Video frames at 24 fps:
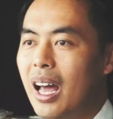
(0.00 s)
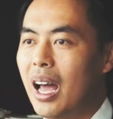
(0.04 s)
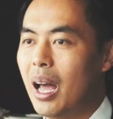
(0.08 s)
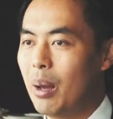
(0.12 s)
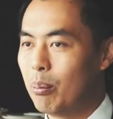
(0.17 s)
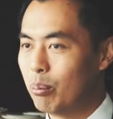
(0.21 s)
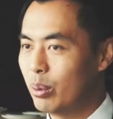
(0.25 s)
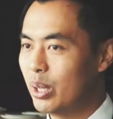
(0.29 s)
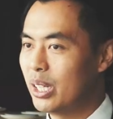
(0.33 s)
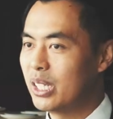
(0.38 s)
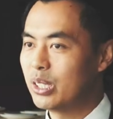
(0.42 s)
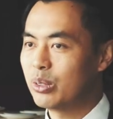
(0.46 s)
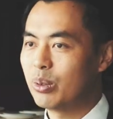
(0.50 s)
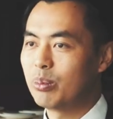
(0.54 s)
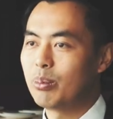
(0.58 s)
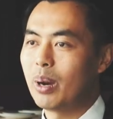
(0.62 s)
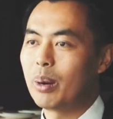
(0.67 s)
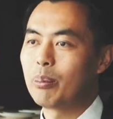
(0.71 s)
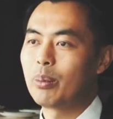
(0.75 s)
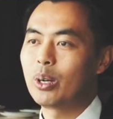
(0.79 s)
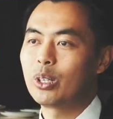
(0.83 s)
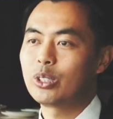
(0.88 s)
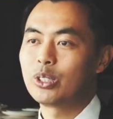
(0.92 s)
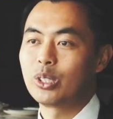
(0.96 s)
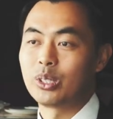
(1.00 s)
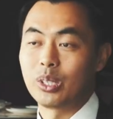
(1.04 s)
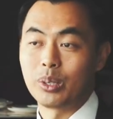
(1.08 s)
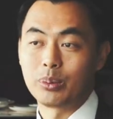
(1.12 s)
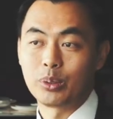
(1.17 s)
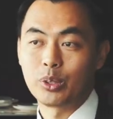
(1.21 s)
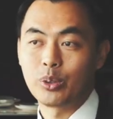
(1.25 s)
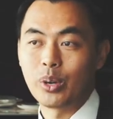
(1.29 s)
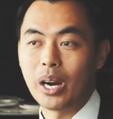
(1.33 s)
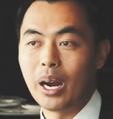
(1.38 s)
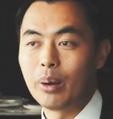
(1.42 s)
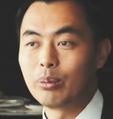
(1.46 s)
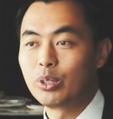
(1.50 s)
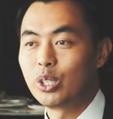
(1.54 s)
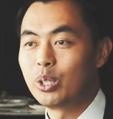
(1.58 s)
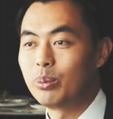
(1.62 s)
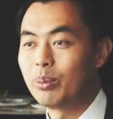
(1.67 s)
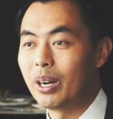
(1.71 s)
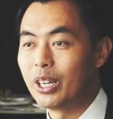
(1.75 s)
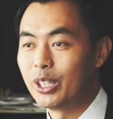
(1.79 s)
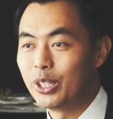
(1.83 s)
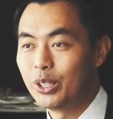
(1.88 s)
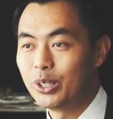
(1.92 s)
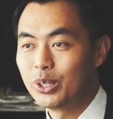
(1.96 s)
And please remember to subscribe to
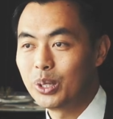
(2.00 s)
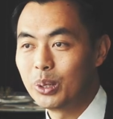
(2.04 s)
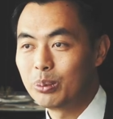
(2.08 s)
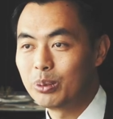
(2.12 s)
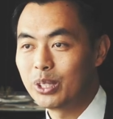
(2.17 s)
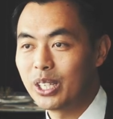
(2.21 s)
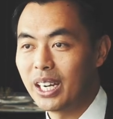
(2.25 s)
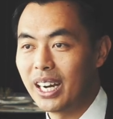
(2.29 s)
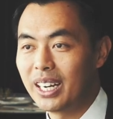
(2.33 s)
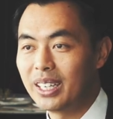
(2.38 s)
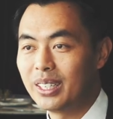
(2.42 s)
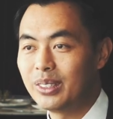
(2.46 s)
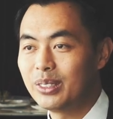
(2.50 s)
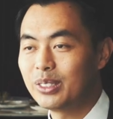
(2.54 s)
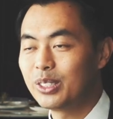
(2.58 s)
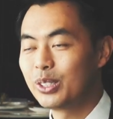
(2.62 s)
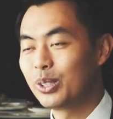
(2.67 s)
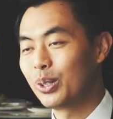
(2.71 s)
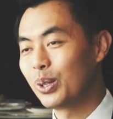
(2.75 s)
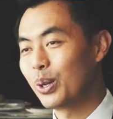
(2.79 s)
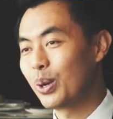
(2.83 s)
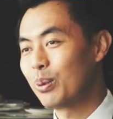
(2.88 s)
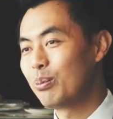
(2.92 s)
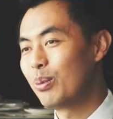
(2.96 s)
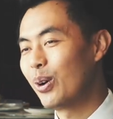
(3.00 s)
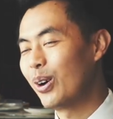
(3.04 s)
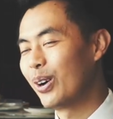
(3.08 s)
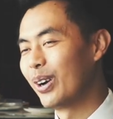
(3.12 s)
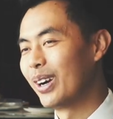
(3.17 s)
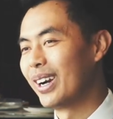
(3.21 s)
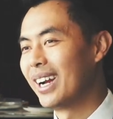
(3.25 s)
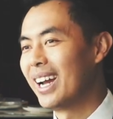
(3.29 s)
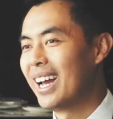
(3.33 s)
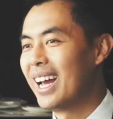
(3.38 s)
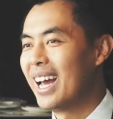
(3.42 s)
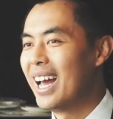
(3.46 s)
my YouTube channel to learn more.